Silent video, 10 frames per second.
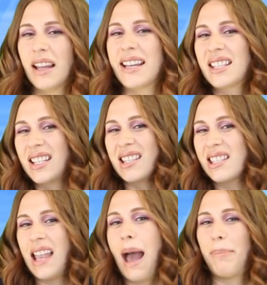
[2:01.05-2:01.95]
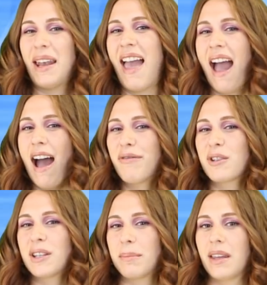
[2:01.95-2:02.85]
like it's gonna snap in half
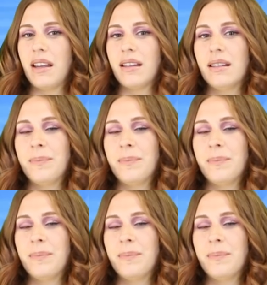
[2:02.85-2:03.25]
or something.